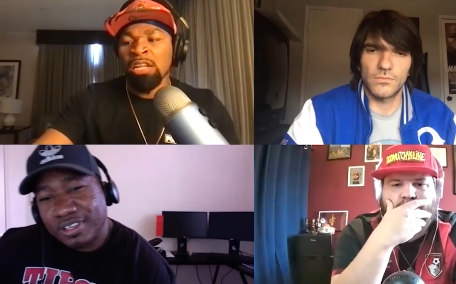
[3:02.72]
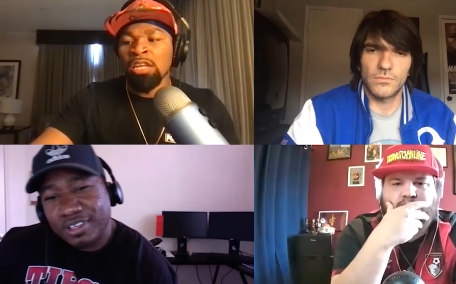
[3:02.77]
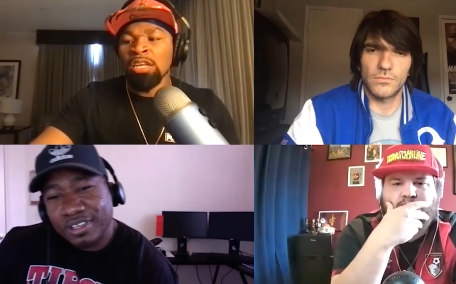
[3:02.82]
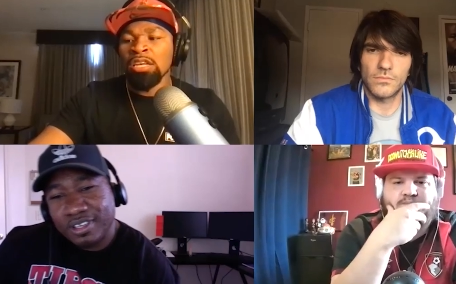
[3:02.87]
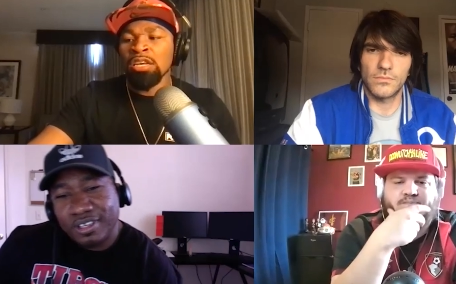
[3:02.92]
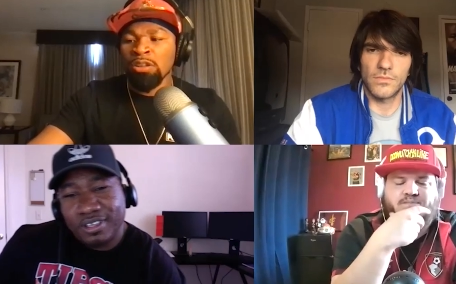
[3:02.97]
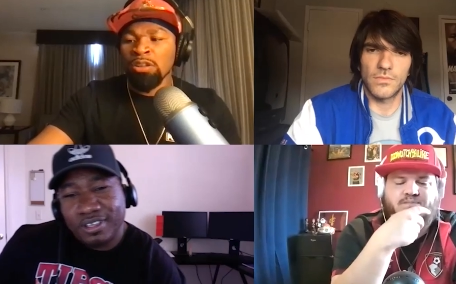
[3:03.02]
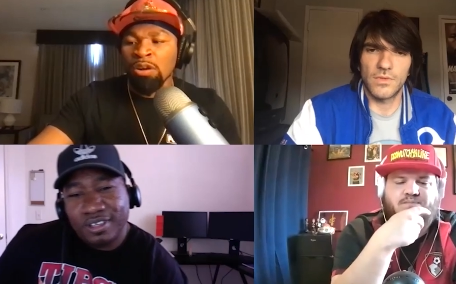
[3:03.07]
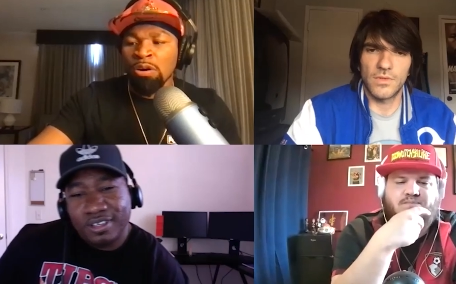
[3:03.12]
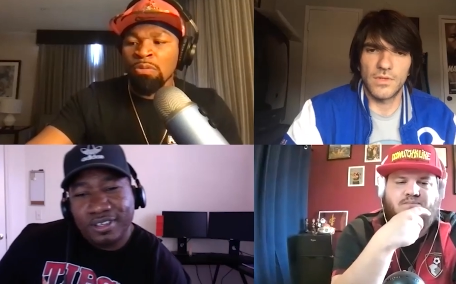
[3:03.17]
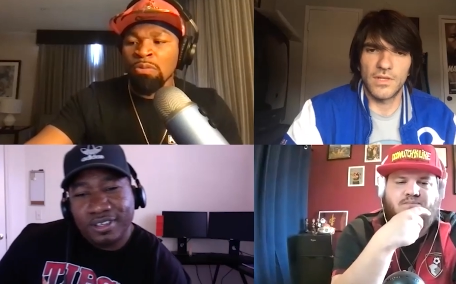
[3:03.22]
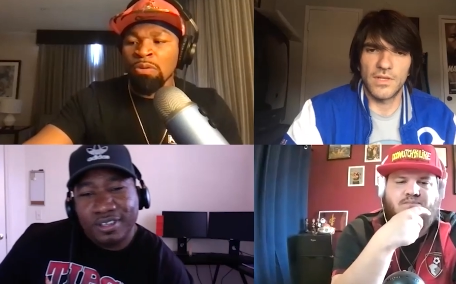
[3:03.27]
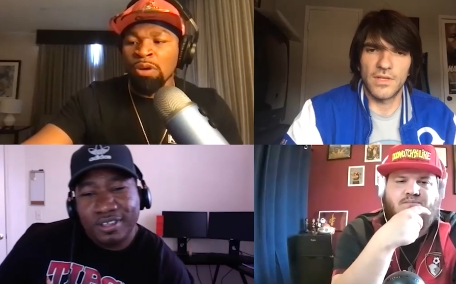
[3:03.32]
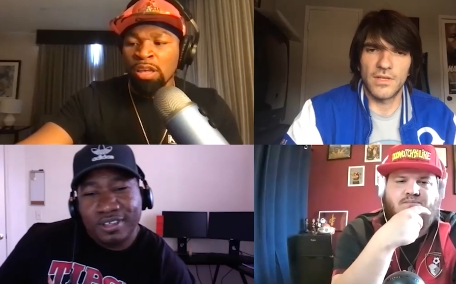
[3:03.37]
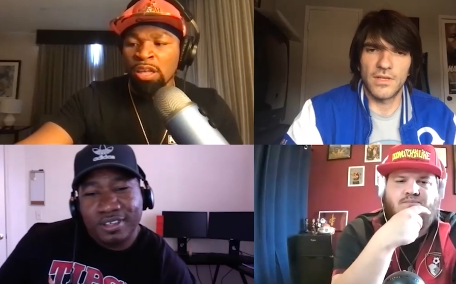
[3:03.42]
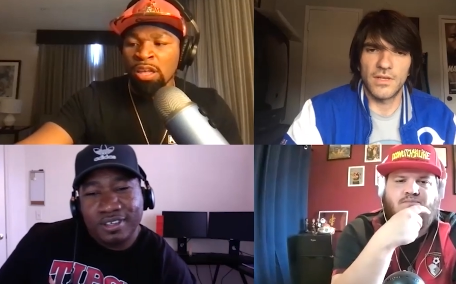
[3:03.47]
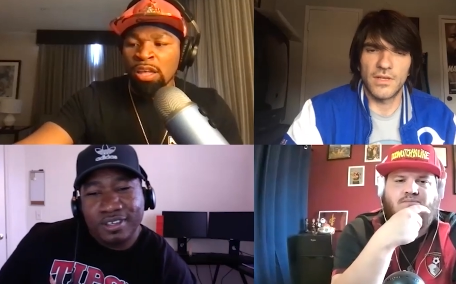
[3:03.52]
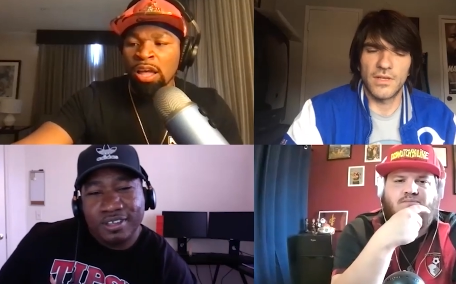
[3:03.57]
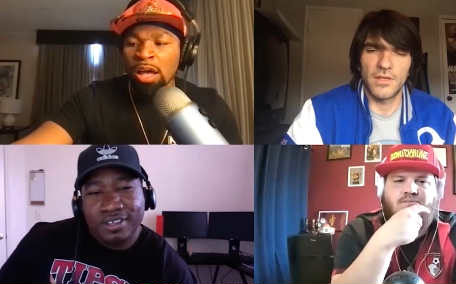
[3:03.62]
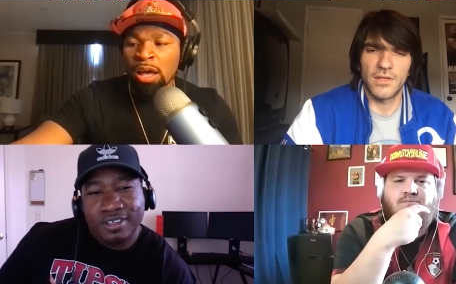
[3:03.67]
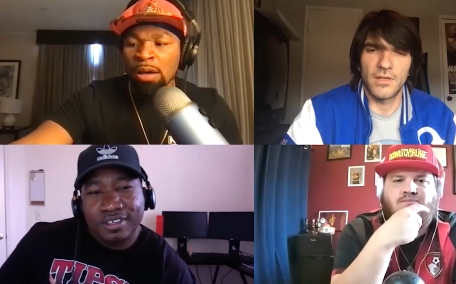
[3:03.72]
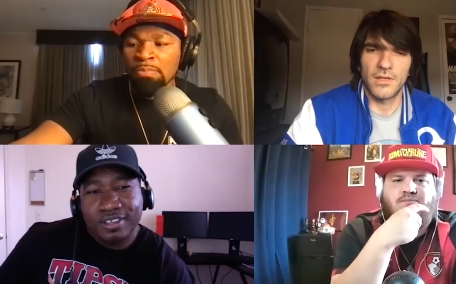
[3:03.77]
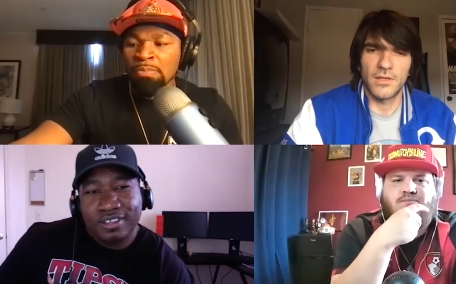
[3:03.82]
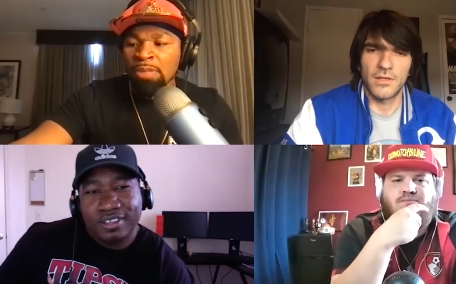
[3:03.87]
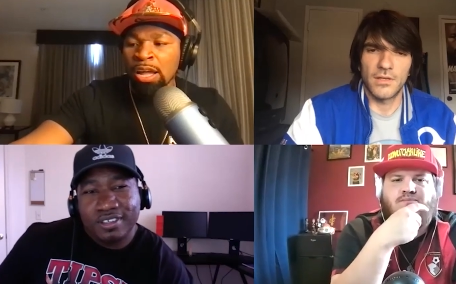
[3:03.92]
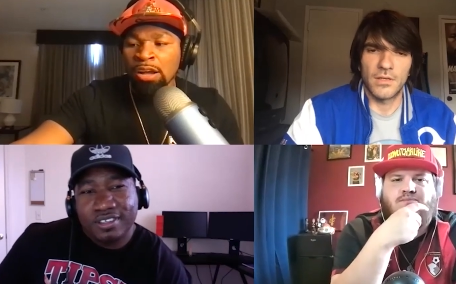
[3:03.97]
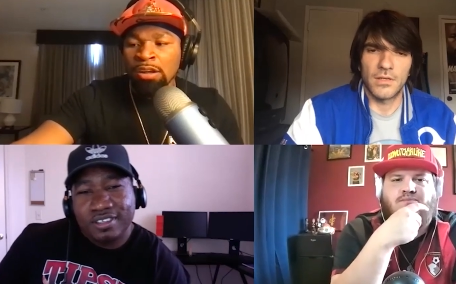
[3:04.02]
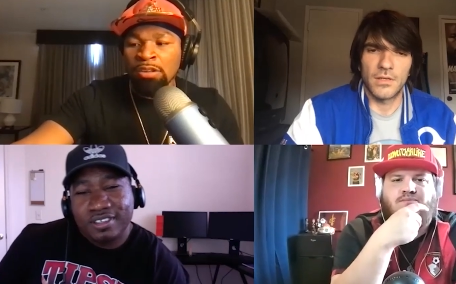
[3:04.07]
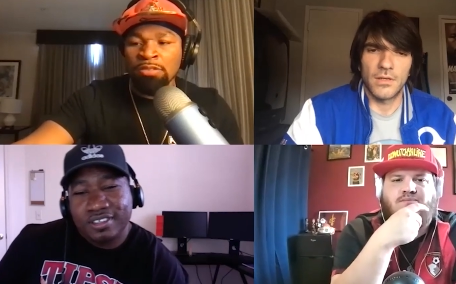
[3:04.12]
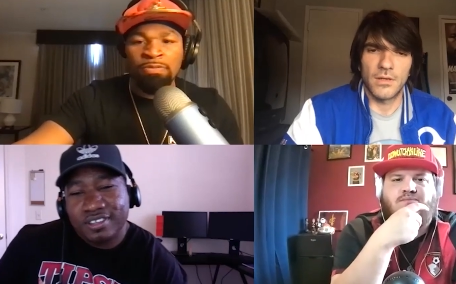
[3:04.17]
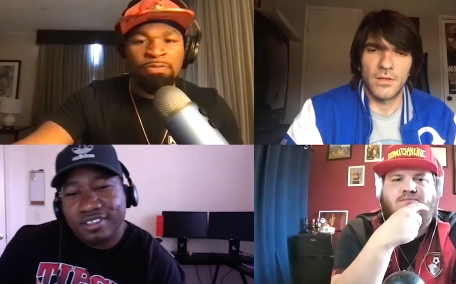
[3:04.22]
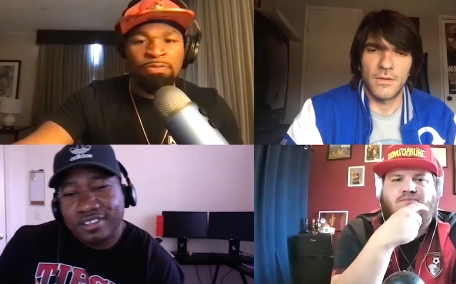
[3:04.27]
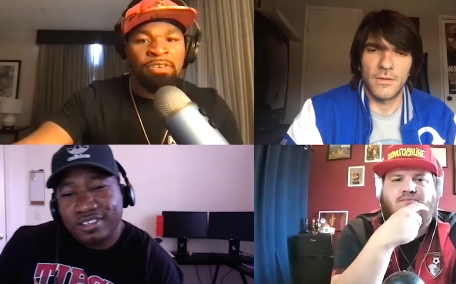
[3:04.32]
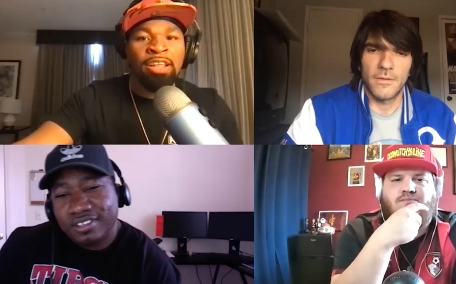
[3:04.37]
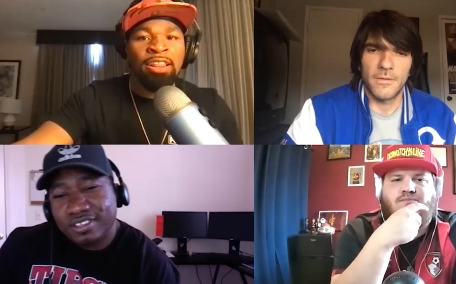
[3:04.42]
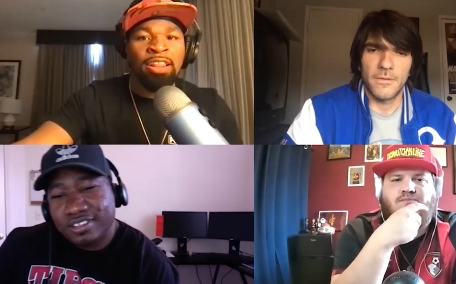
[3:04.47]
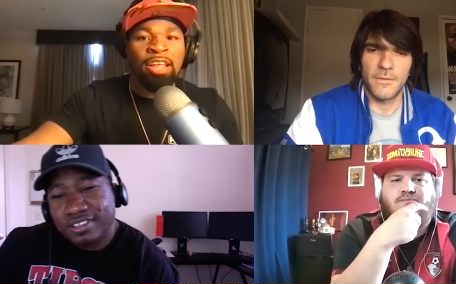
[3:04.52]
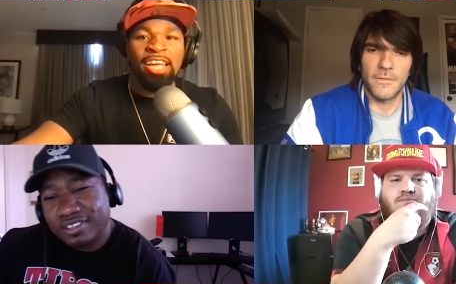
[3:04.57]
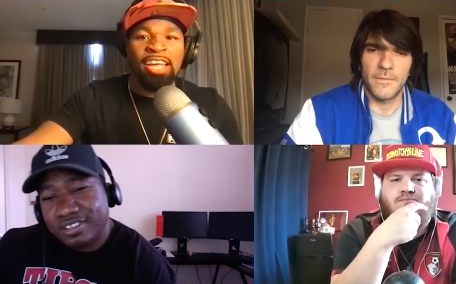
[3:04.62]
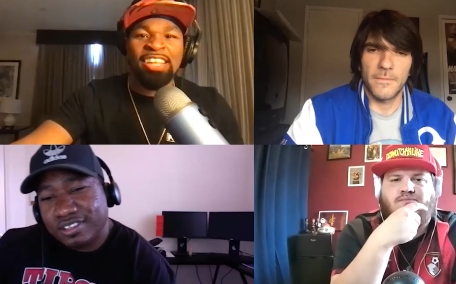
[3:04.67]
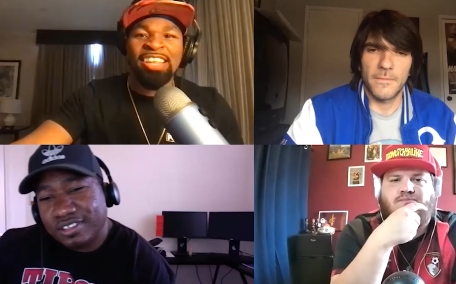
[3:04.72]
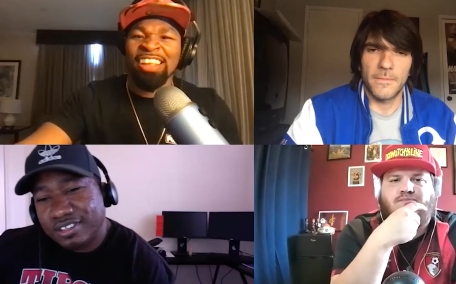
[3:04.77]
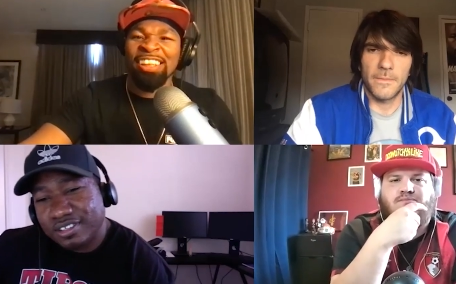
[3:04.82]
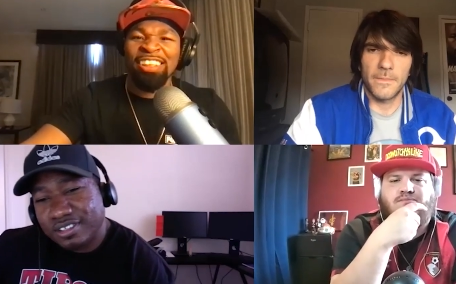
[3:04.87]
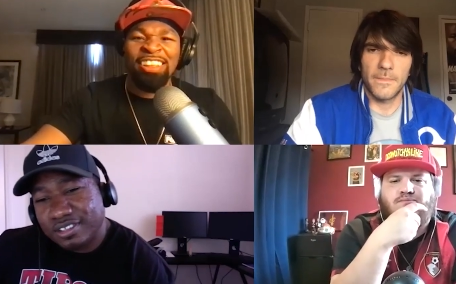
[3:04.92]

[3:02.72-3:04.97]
Speaker 1: you know, it, I'm not going to fight like this.